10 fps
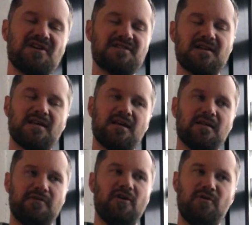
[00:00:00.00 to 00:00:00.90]
started, I
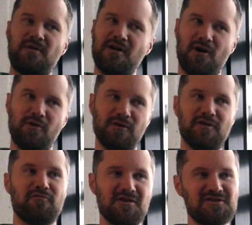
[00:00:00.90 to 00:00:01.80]
think there had been a whole
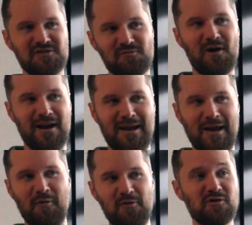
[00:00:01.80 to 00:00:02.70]
load of reasons
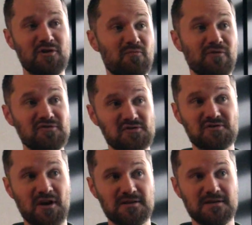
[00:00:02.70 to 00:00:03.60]
why we couldn't improve the
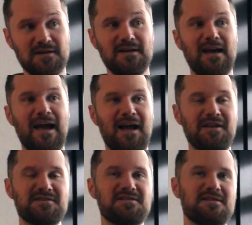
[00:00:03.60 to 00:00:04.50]
source code.
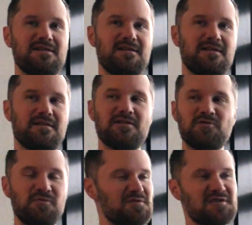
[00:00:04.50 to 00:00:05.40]
And
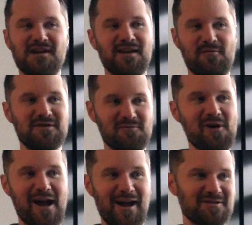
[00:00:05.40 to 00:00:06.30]
those all suddenly went
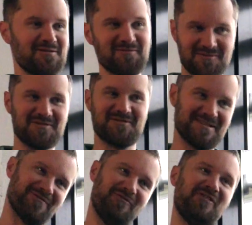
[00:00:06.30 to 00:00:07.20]
away. And suddenly there's just
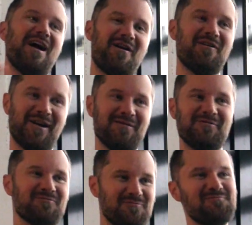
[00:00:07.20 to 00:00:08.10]
this flowering
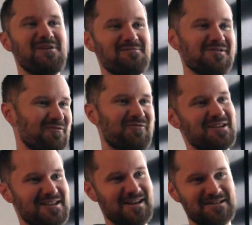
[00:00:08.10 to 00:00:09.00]
of, well, we should
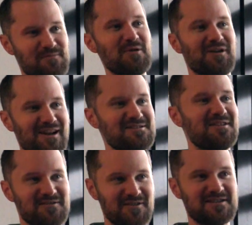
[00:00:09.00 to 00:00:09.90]
fix that. It's broken, let's
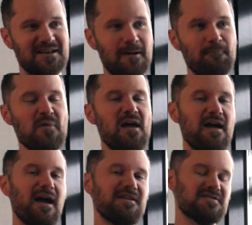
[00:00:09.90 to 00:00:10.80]
fix it.
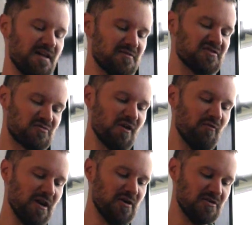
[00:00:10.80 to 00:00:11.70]
And that's just
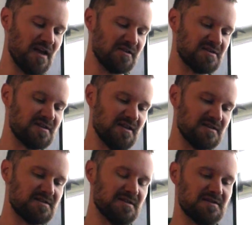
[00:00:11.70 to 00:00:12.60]
really, really good then to see
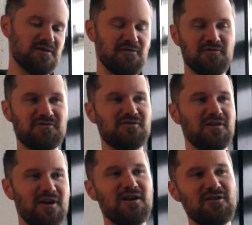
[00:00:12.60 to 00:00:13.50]
this huge